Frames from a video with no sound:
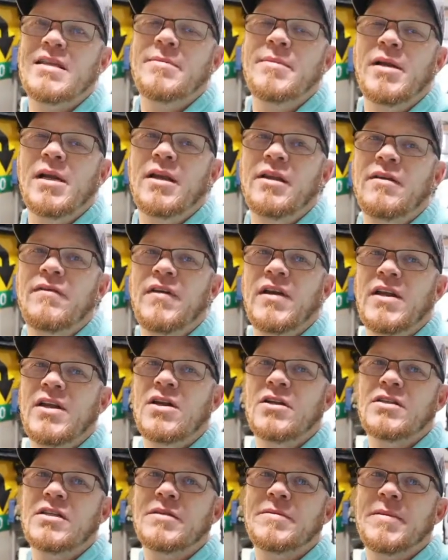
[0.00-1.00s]
in the middle of the
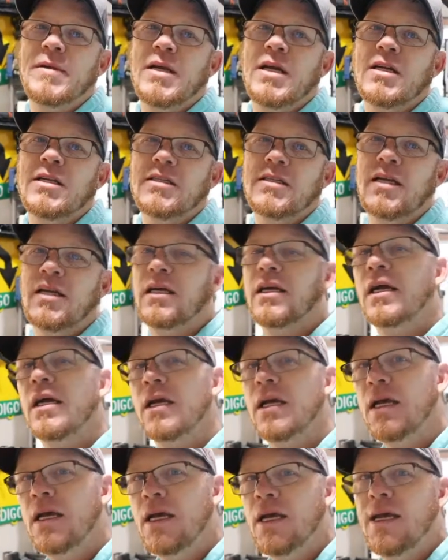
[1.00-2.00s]
video just because
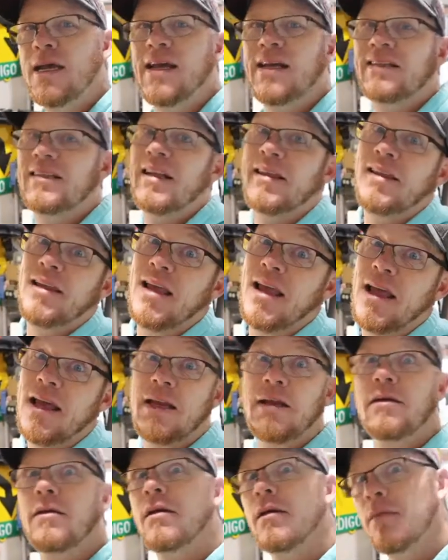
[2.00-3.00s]
it's at the
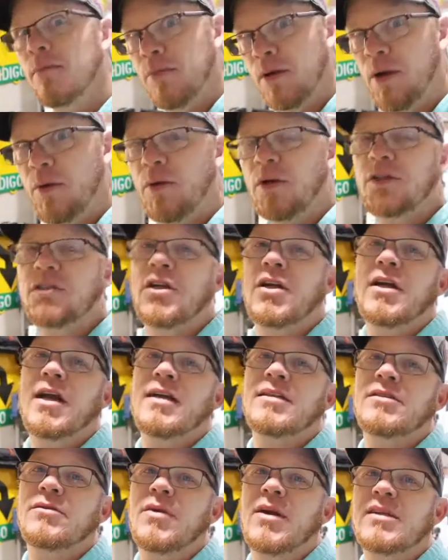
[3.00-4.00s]
end, but I want to show you
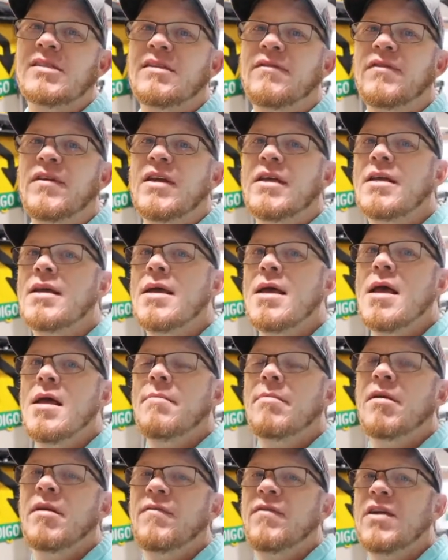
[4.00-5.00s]
guys the rest of it.
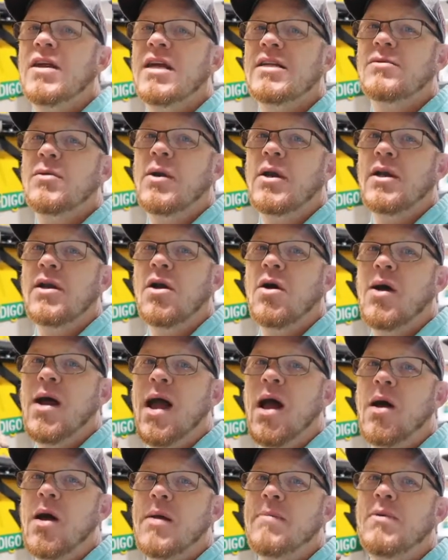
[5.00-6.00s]
But if you guys want to know
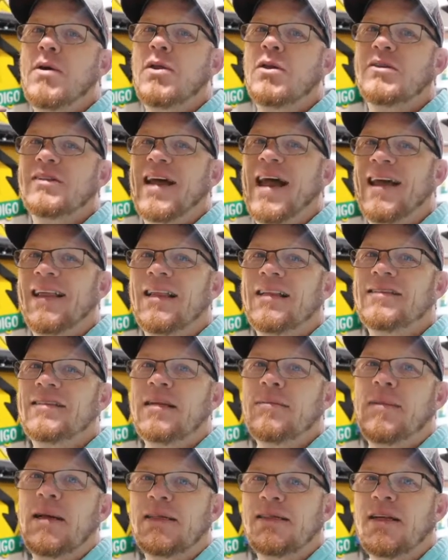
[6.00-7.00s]
how I put those eyelets
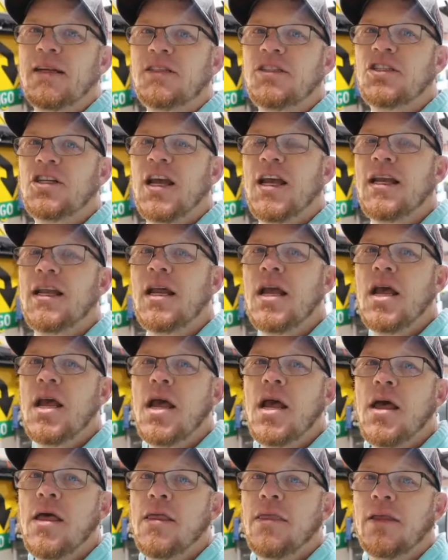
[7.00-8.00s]
in my sunshade,
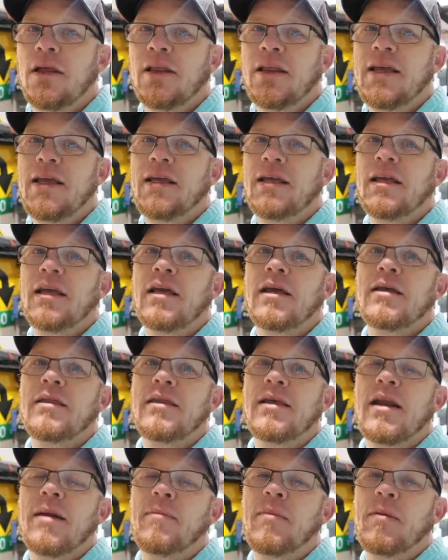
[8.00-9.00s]
the link
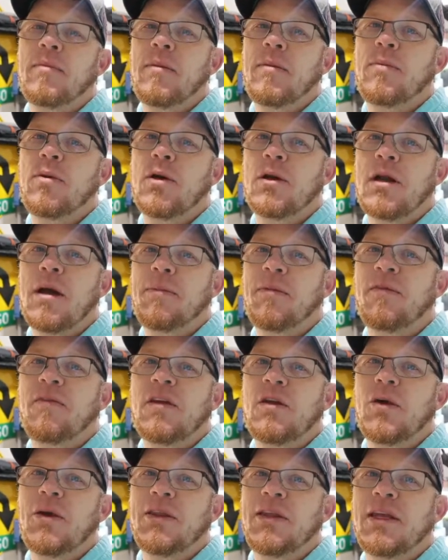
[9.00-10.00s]
that I'm going to be putting up the
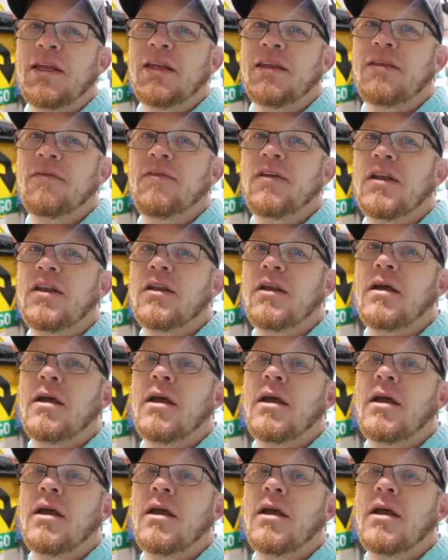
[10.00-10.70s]
video at the end of the vid.